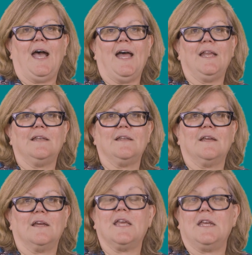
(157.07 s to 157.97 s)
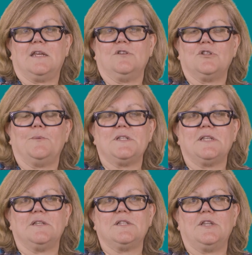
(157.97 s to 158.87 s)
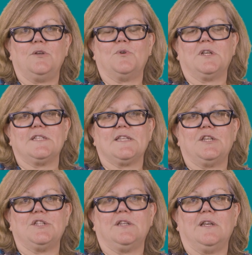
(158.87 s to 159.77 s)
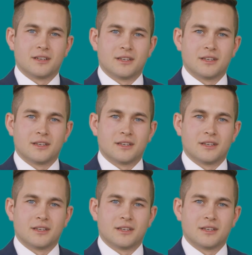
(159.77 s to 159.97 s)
and a key contributor to the organisation.